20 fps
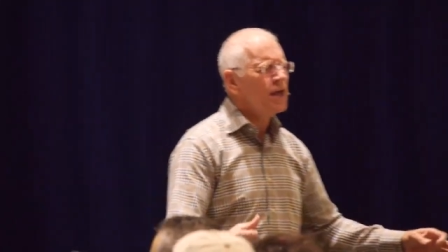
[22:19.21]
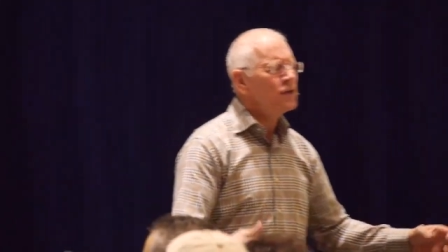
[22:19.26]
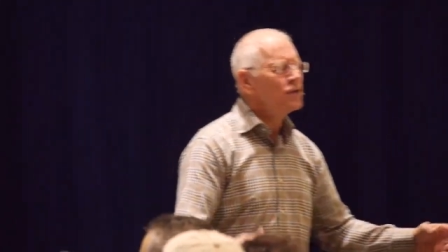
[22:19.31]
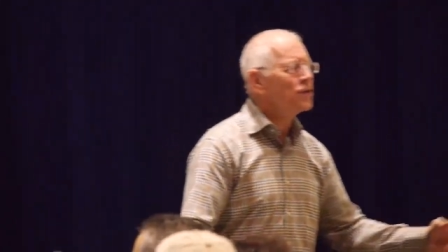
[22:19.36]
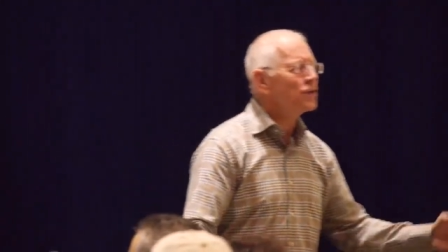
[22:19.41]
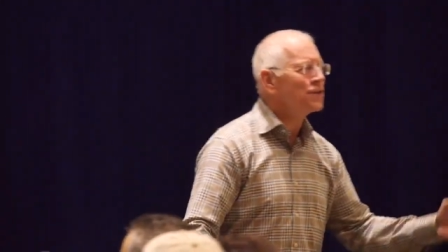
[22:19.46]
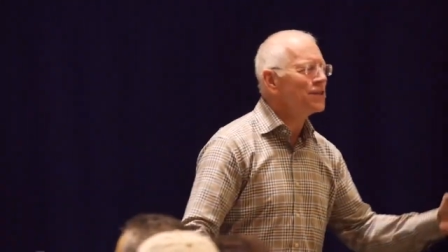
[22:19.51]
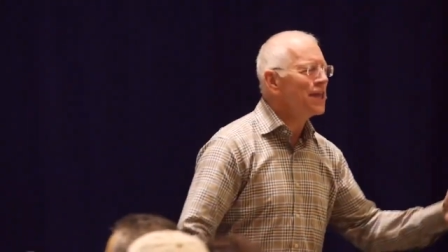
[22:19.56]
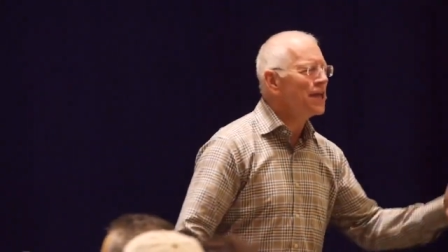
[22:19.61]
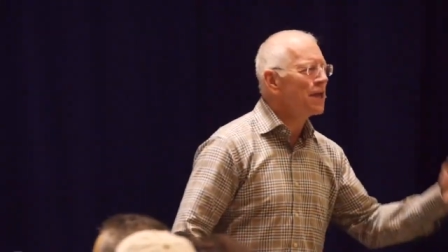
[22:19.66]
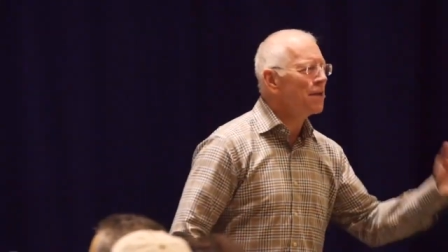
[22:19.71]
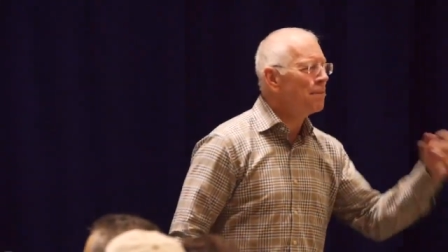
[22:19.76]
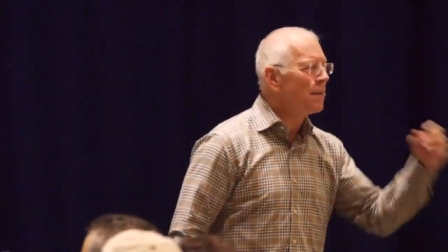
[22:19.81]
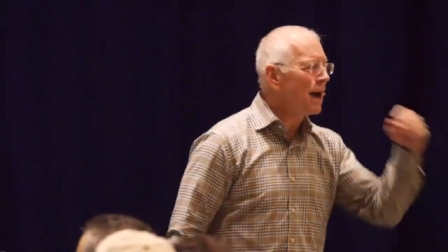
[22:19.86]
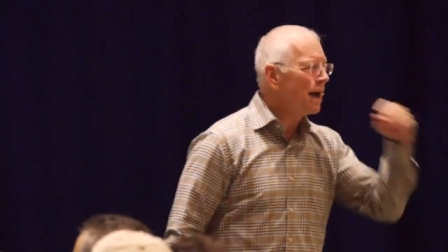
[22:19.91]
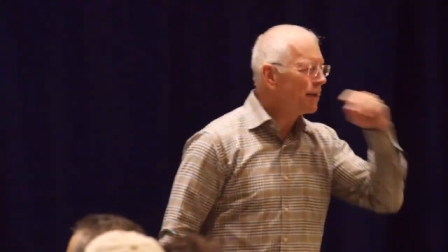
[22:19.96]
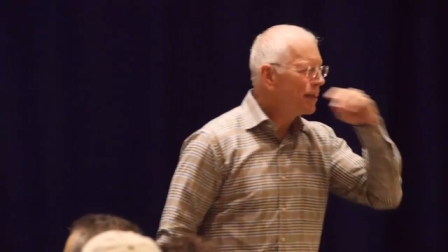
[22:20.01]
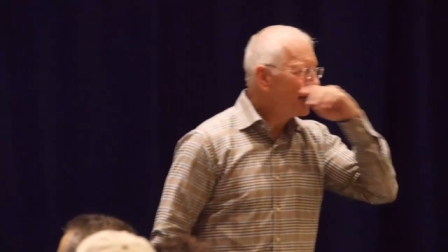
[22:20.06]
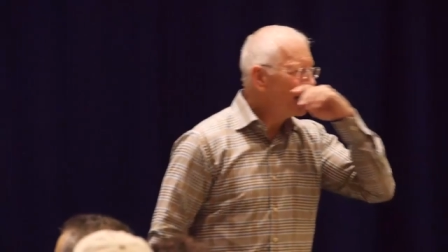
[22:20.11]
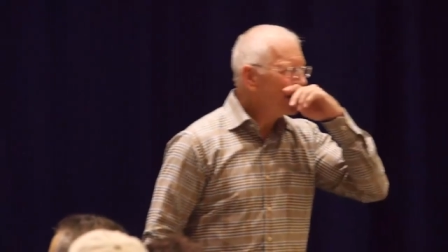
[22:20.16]
Just think
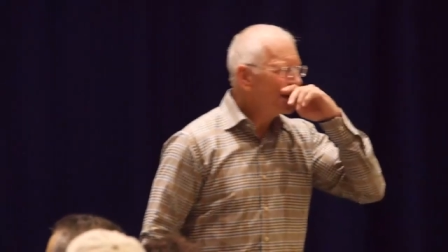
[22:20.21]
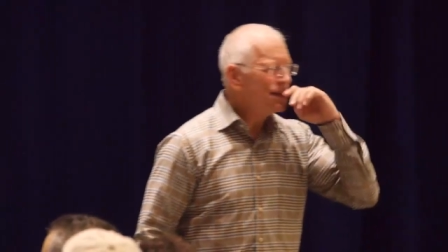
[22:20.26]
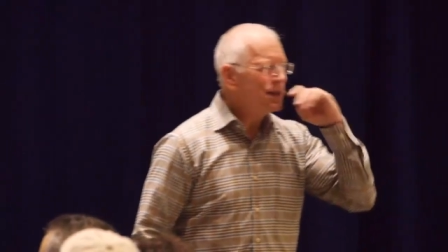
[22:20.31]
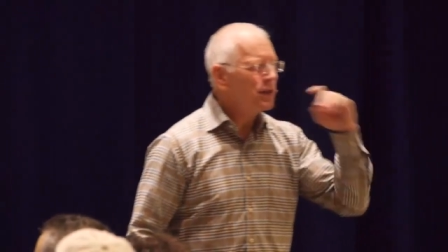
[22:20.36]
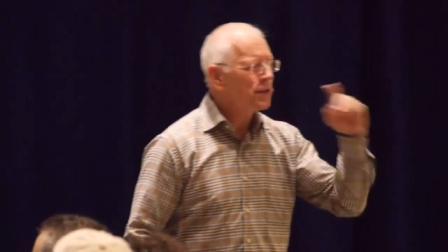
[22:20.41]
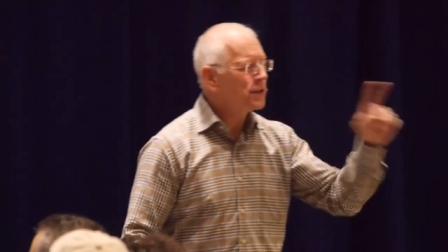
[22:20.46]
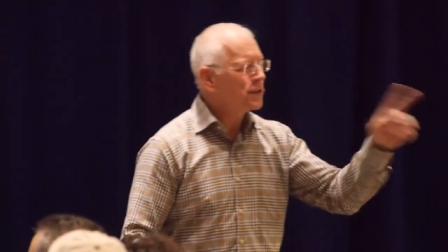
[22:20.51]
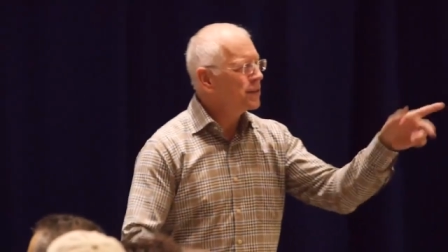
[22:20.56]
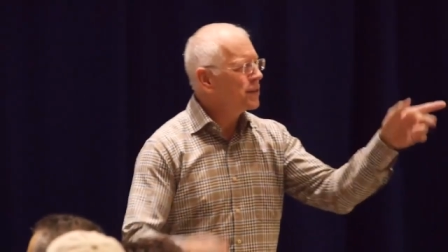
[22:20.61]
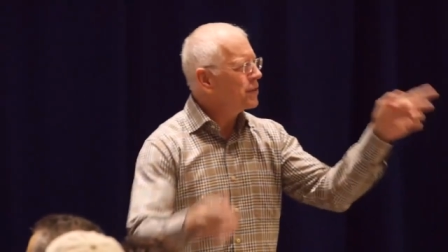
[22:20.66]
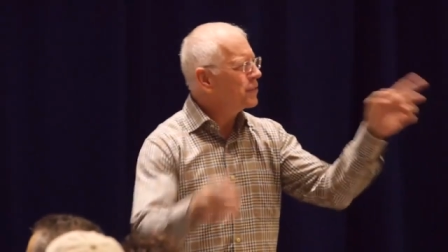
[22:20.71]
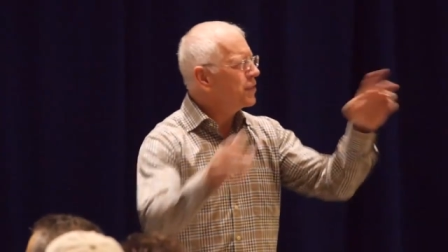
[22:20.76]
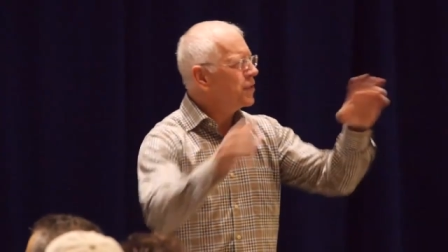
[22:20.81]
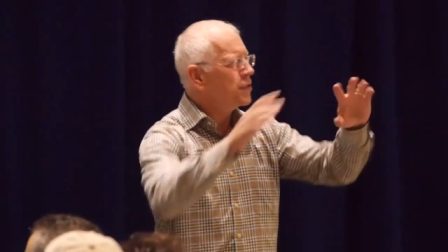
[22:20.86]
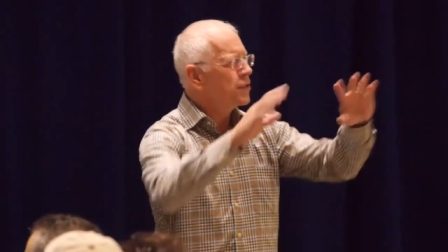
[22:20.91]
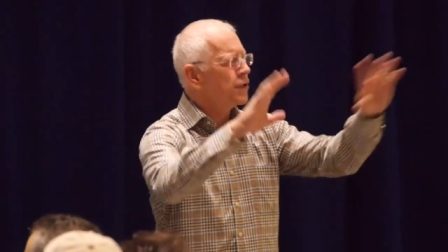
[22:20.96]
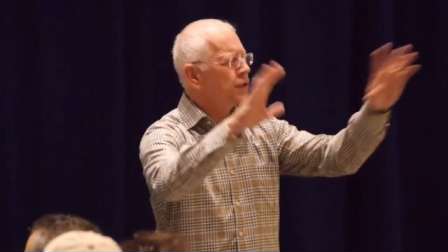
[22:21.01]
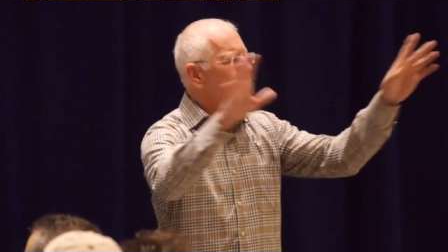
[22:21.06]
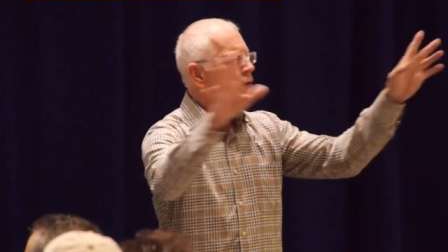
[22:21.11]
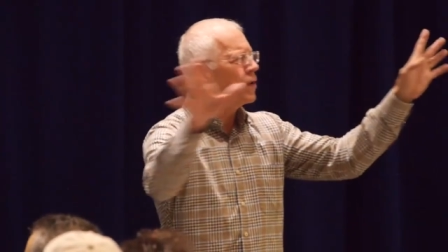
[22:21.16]
about this, the,
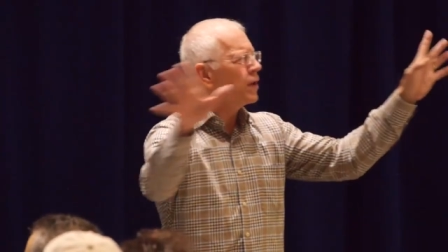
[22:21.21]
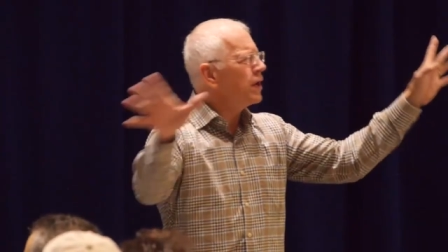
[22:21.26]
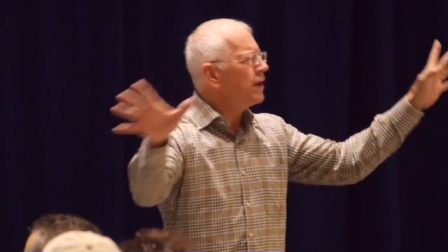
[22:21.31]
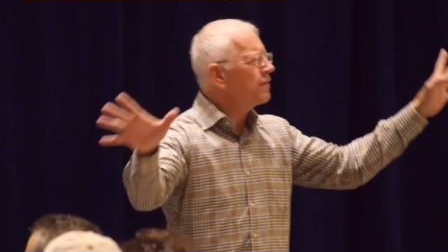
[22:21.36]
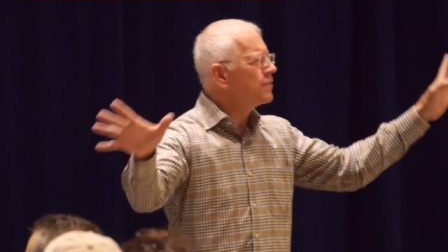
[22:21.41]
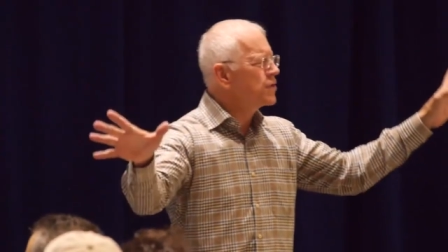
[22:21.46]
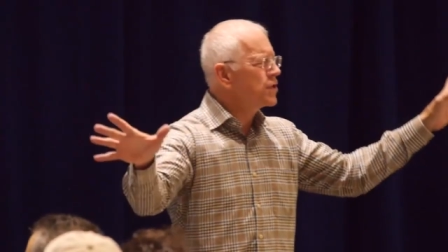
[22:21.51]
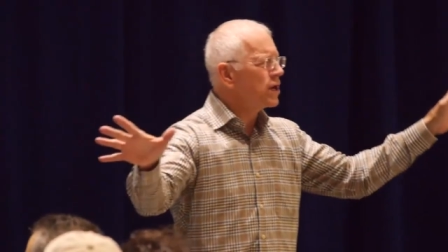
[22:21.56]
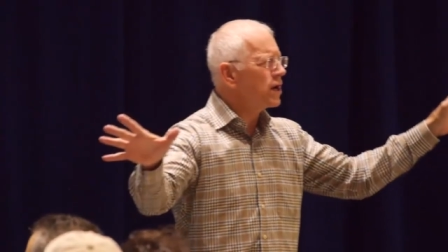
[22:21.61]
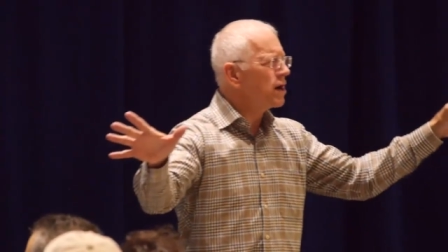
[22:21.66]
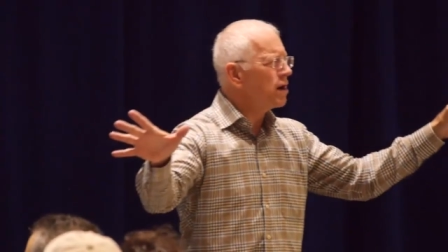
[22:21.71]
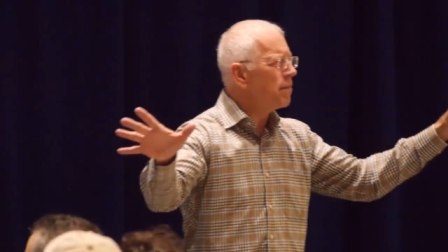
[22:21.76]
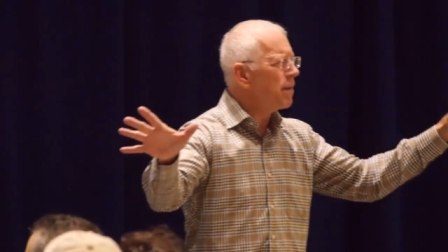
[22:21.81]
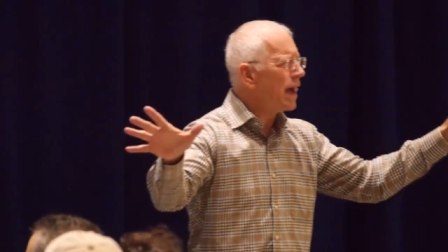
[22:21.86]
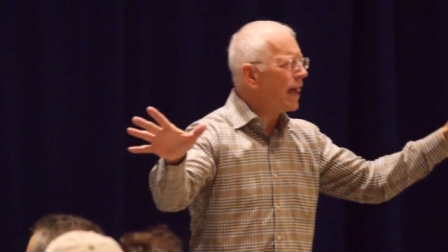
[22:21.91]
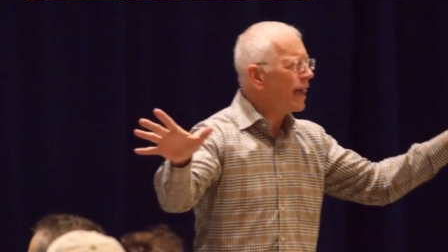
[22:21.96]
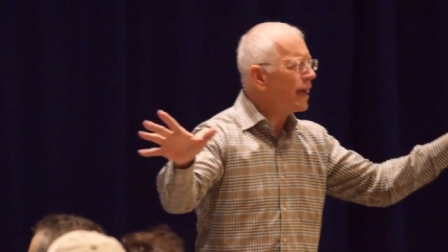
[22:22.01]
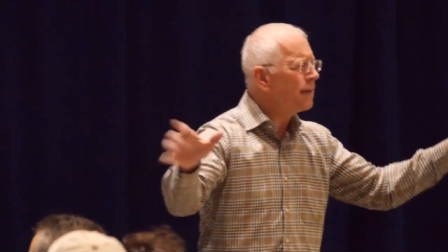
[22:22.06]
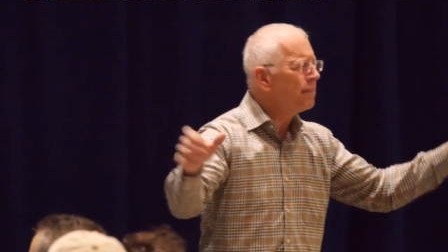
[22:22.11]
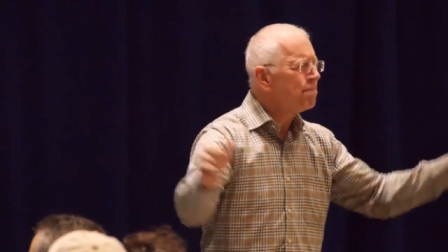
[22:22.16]
the story of
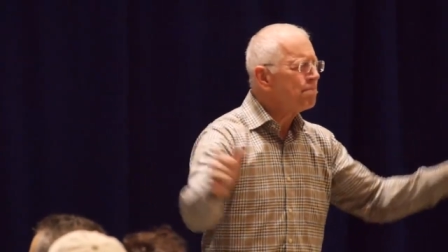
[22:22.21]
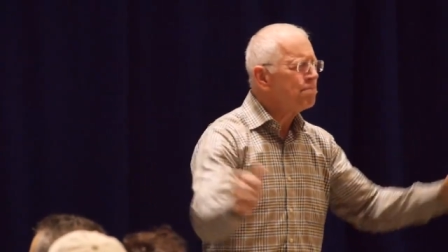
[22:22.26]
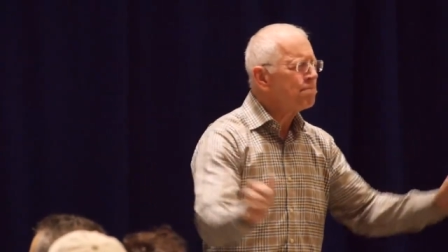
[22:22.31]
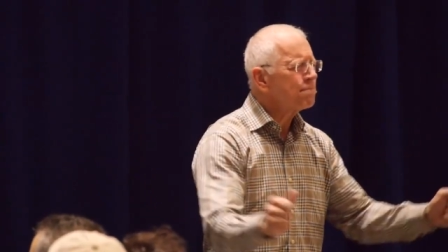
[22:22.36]
Jeremiah